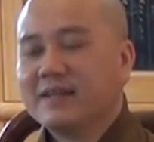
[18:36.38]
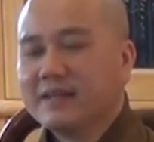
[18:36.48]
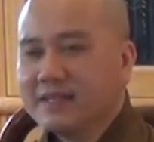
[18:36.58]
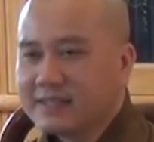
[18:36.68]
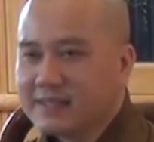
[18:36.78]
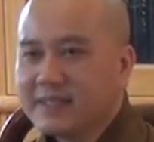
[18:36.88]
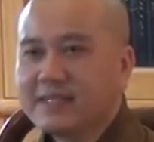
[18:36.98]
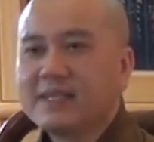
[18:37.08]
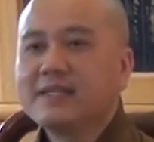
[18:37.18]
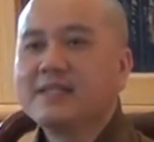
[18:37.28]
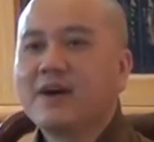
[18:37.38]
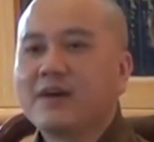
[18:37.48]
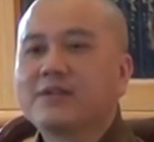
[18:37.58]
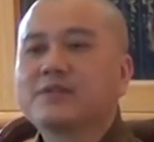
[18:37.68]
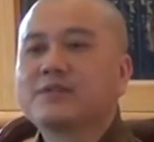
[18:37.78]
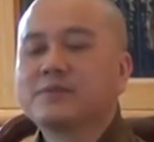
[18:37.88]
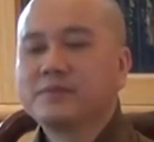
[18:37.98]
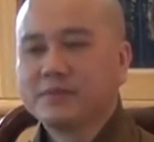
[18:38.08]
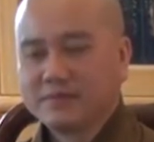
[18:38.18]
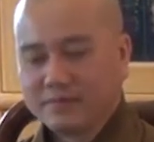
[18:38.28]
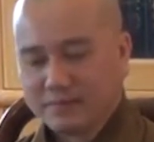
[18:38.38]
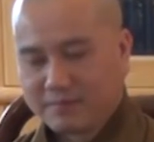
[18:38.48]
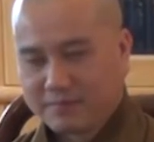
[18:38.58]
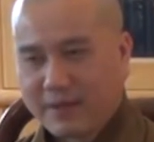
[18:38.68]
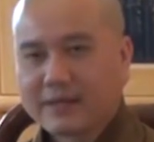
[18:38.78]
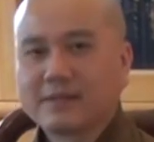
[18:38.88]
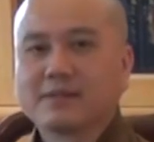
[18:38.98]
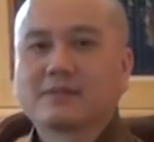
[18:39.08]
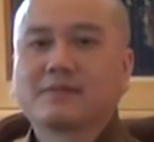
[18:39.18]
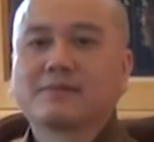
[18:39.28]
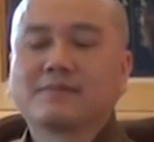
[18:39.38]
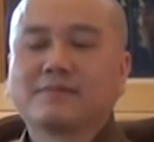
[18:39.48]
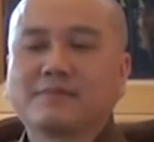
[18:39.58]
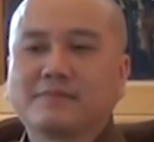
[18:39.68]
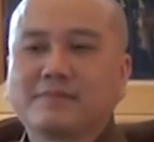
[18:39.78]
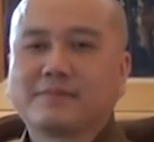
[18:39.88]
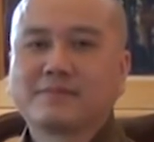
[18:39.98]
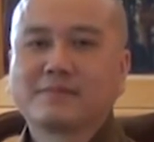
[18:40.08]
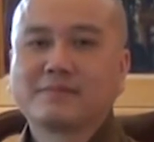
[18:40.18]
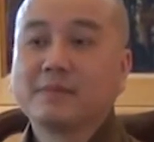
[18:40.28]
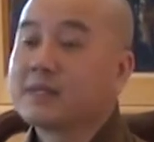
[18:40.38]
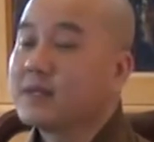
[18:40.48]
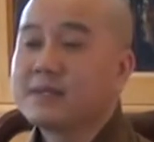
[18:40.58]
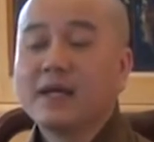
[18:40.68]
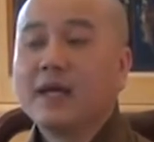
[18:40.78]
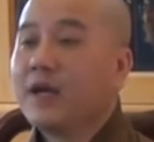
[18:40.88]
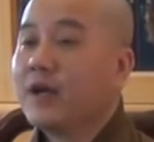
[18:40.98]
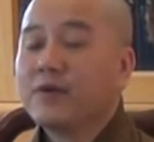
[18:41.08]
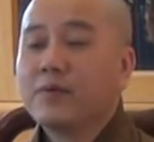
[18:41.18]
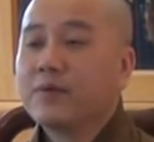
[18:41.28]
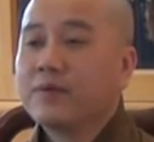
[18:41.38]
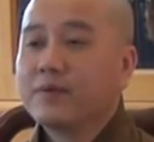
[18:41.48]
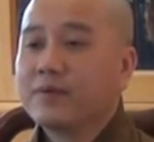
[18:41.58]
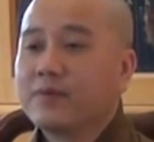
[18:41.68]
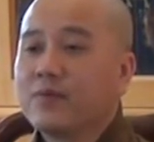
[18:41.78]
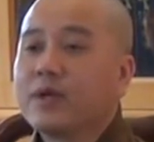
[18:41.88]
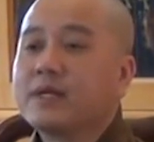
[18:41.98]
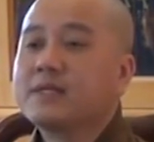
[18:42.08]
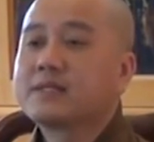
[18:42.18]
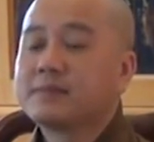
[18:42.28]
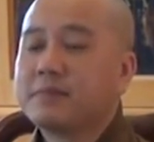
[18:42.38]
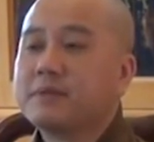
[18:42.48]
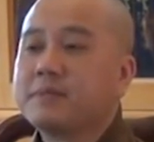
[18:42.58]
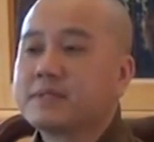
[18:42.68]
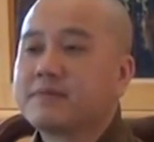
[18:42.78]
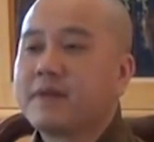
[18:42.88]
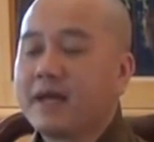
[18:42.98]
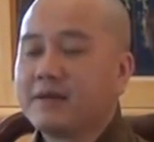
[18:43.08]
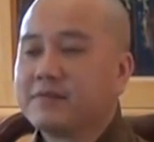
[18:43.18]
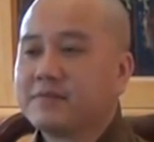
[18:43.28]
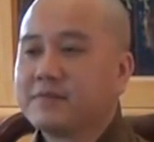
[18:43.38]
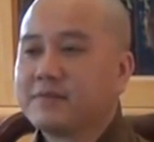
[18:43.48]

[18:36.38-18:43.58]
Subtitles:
Listening in order to practice. Because what is the purpose of life?